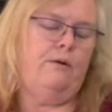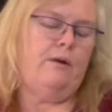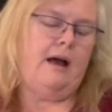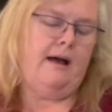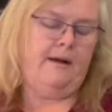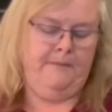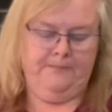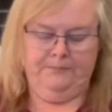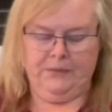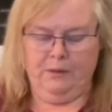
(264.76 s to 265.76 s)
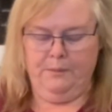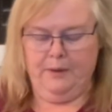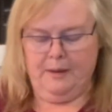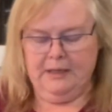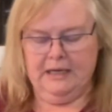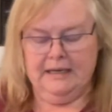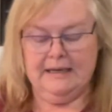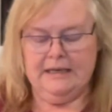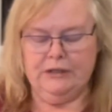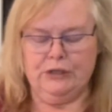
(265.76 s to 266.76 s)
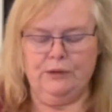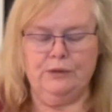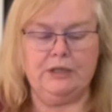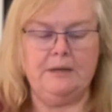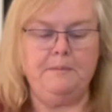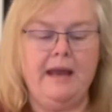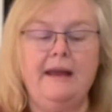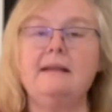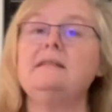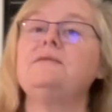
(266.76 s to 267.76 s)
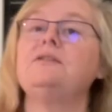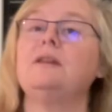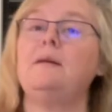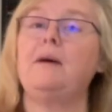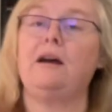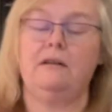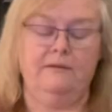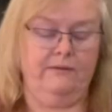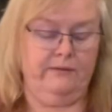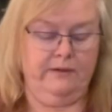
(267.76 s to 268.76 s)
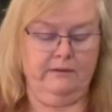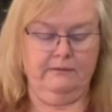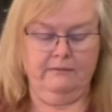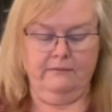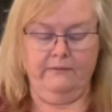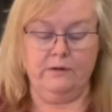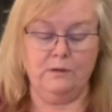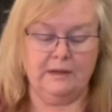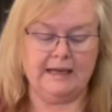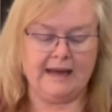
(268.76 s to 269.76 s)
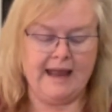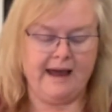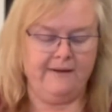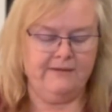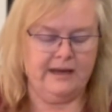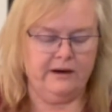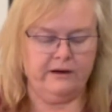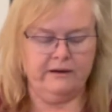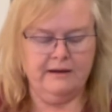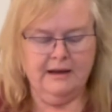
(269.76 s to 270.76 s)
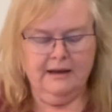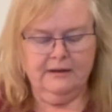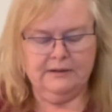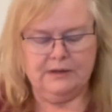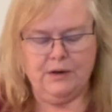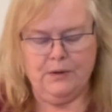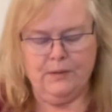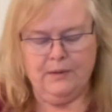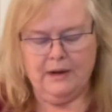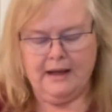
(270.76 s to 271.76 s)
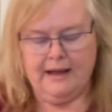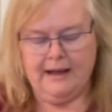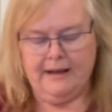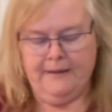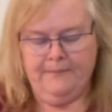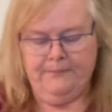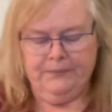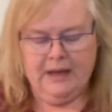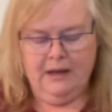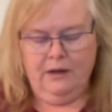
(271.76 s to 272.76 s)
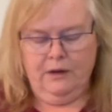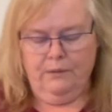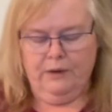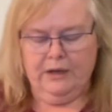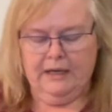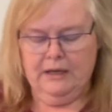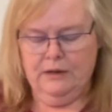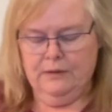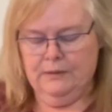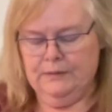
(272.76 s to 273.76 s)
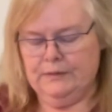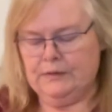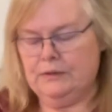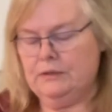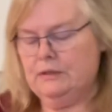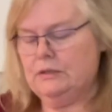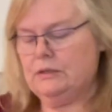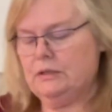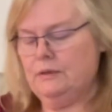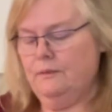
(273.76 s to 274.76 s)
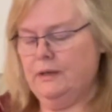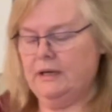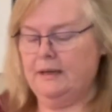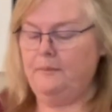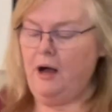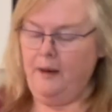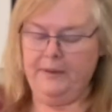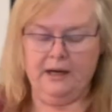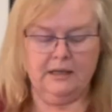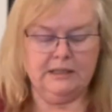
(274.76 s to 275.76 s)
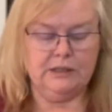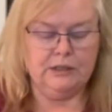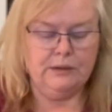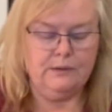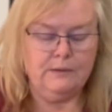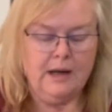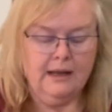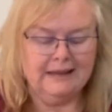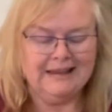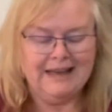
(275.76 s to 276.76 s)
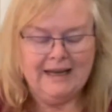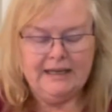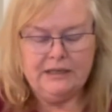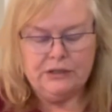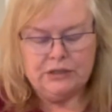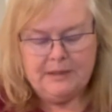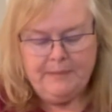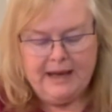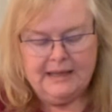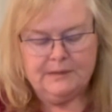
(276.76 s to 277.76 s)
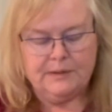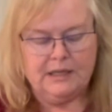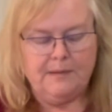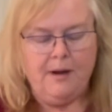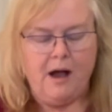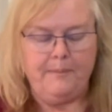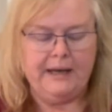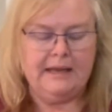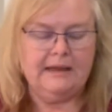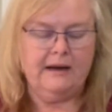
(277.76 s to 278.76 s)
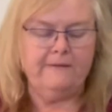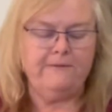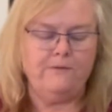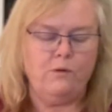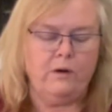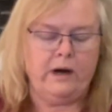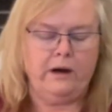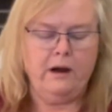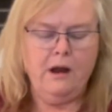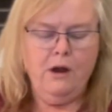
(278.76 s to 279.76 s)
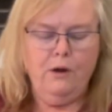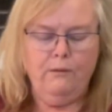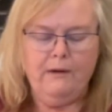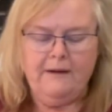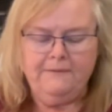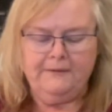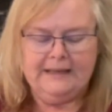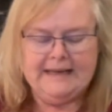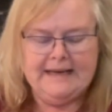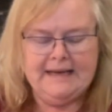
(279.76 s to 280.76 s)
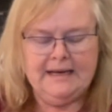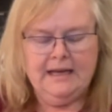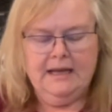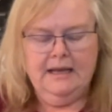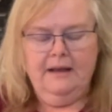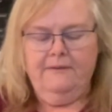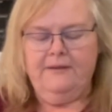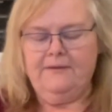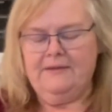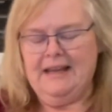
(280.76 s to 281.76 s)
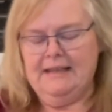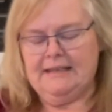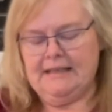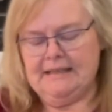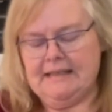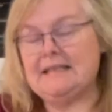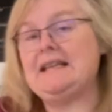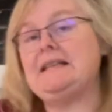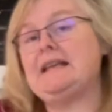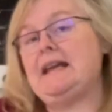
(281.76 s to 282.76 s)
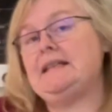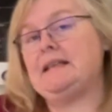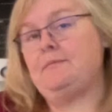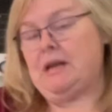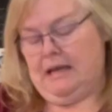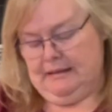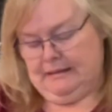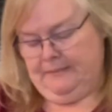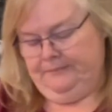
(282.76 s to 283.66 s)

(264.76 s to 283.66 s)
We're probably going to need 2 sheet pans for the amount of food that I have here. So we're going to pop it onto 2 lined sheet pans. We're going to pop it in there for roughly, it says 16 to 18 minutes.